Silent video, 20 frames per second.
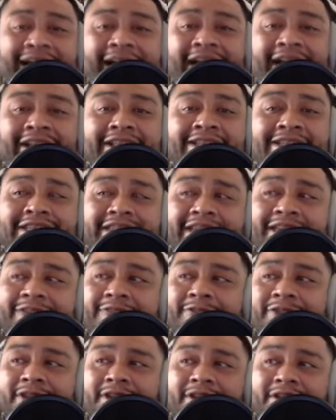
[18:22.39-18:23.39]
I could see it
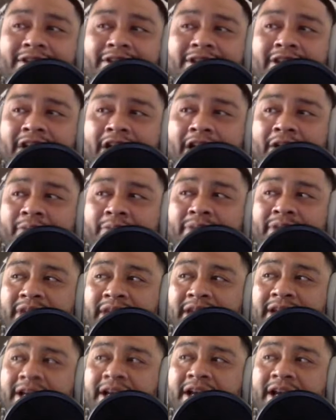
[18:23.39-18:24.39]

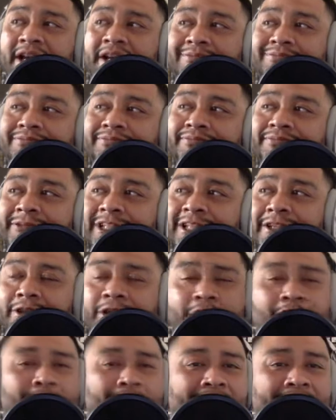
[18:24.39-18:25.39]
being
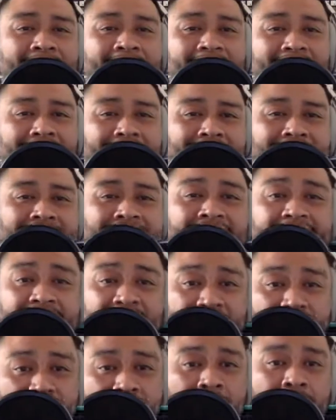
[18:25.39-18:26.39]
like a
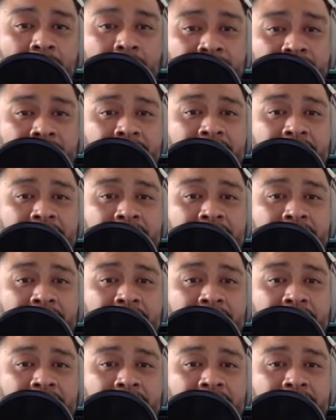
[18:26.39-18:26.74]
TV show.